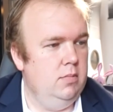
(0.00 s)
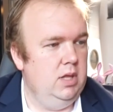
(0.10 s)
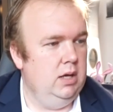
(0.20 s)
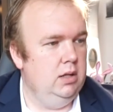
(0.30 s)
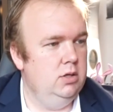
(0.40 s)

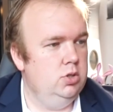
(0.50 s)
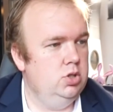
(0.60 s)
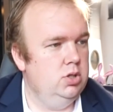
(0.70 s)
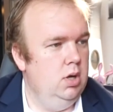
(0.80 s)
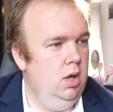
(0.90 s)

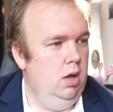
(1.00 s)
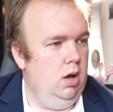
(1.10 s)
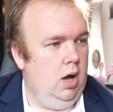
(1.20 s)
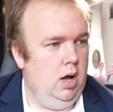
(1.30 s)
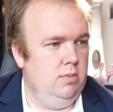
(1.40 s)
English.
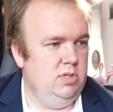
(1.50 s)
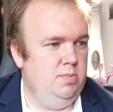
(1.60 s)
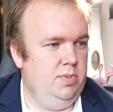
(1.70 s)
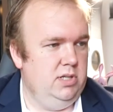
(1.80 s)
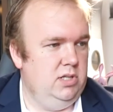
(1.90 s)

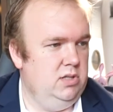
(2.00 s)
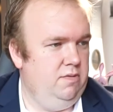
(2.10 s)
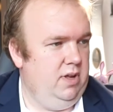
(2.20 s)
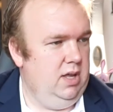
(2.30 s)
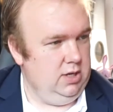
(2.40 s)

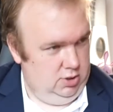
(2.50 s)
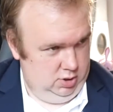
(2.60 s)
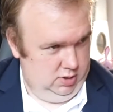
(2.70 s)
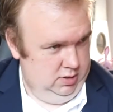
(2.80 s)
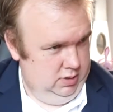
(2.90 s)

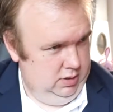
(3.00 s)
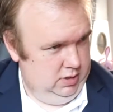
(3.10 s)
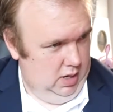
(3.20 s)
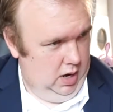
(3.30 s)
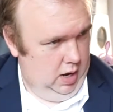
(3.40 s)

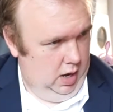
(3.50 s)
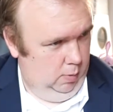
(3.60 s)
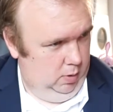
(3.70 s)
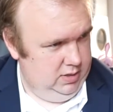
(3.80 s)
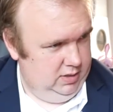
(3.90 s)
Specifications:
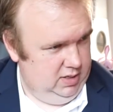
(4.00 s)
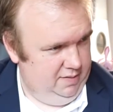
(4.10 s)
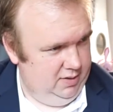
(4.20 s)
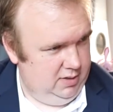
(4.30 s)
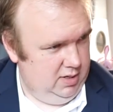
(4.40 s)

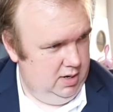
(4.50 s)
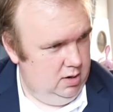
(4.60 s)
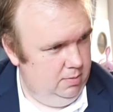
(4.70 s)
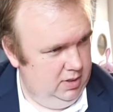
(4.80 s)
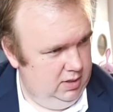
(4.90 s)
1/7
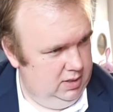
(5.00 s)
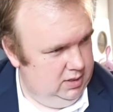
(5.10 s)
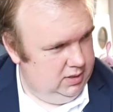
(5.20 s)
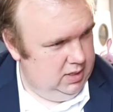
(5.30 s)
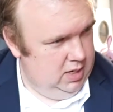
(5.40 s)
scale,
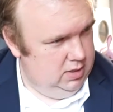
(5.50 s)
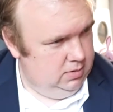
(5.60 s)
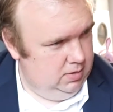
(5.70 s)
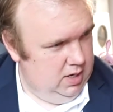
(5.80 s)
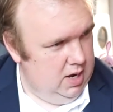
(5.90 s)
release date
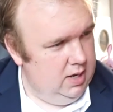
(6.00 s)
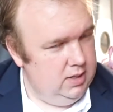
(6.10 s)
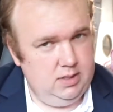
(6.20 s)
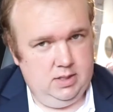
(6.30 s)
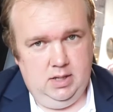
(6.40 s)

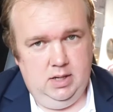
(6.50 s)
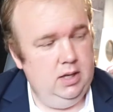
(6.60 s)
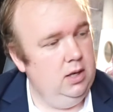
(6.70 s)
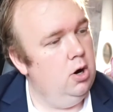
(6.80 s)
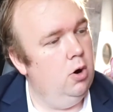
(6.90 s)

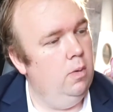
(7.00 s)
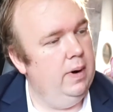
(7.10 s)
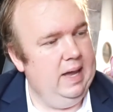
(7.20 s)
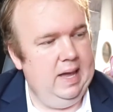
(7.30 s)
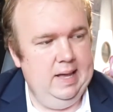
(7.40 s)

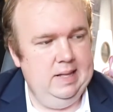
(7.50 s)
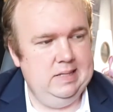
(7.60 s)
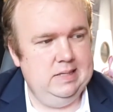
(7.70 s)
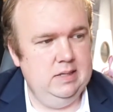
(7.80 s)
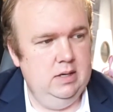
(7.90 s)

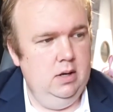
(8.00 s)
2018-08.